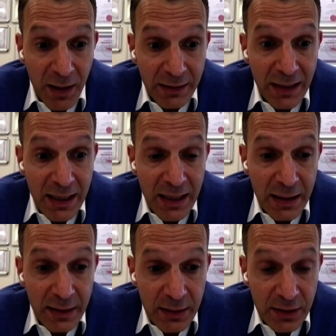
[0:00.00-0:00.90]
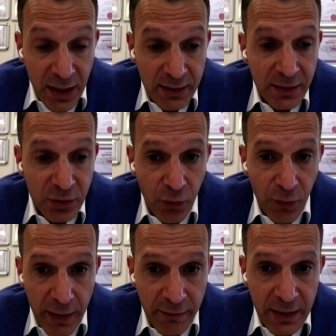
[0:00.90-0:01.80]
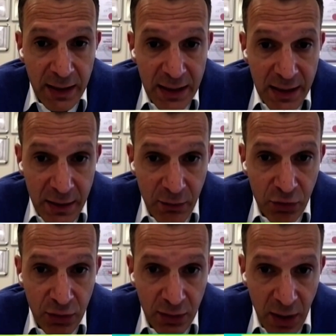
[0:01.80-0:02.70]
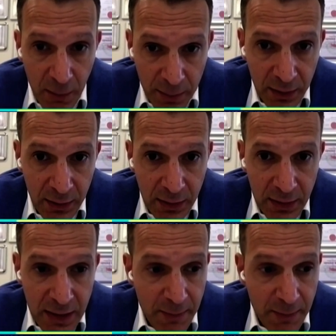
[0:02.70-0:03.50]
But the chances of every individual couple